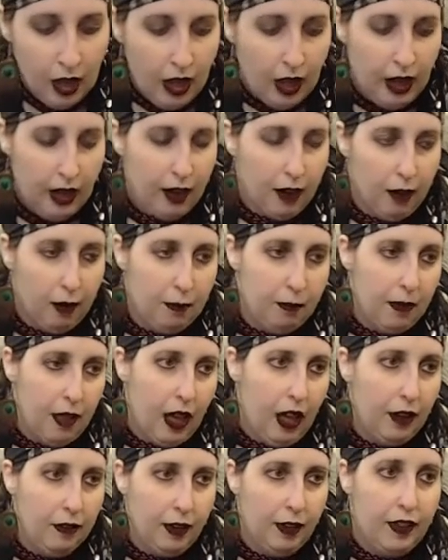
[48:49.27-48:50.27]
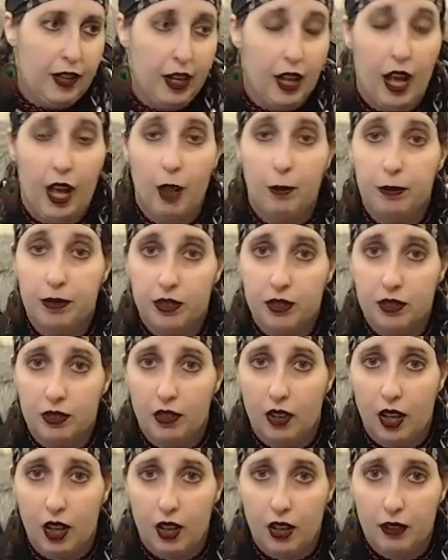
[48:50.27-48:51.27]
I find that it helps
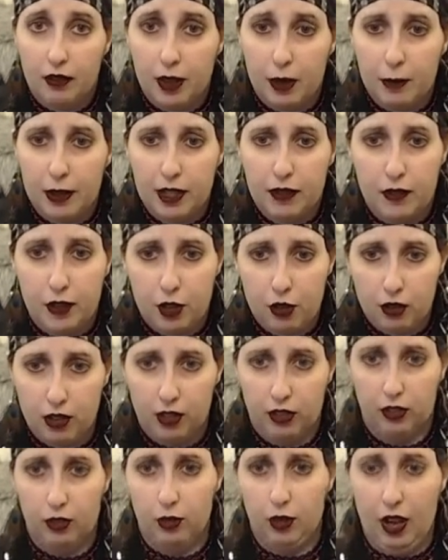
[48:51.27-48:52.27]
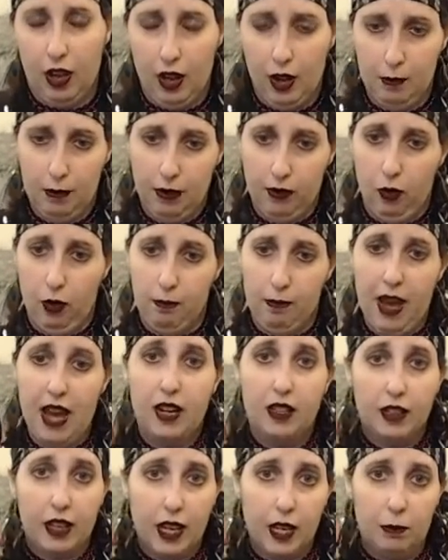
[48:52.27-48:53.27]
very much if you do this before
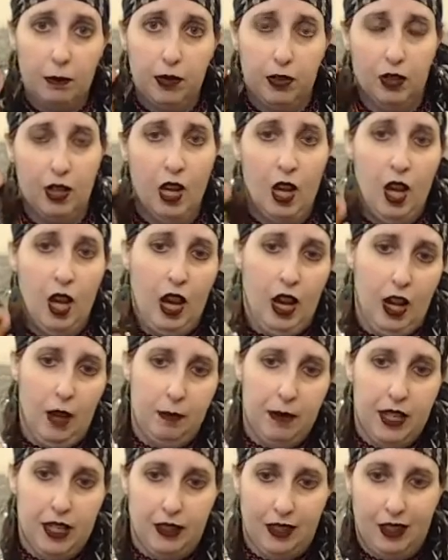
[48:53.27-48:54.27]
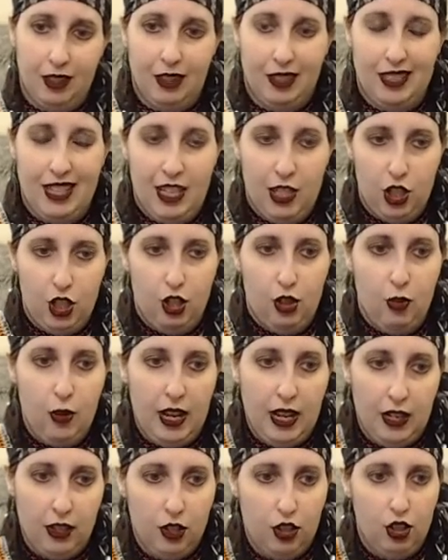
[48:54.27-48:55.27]
battle games, because it'll get you
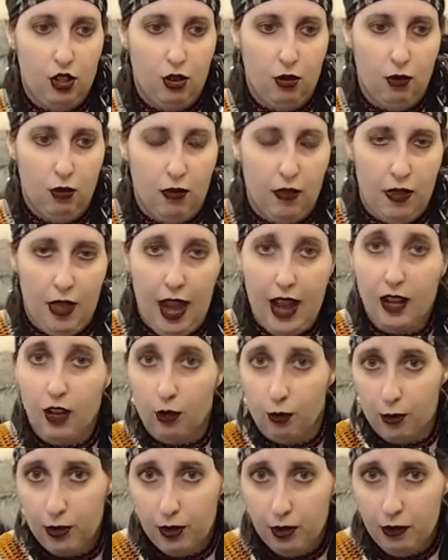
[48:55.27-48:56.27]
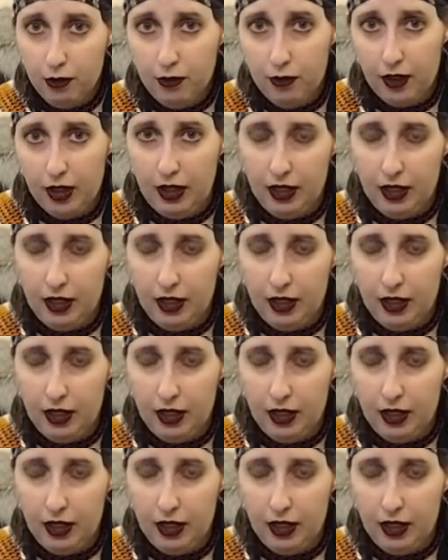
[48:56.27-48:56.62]
into that groove.